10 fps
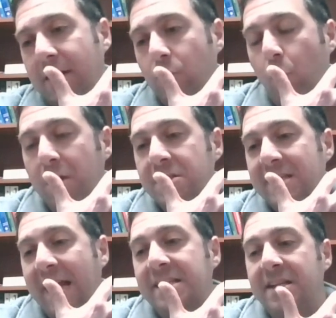one
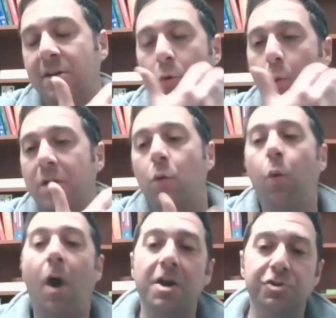sextant or one
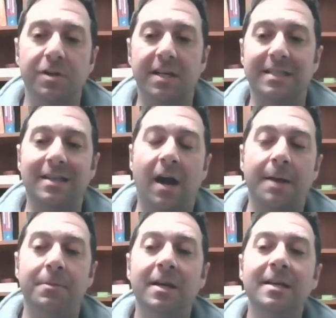quadrant at a
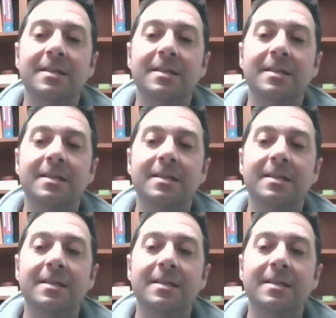time,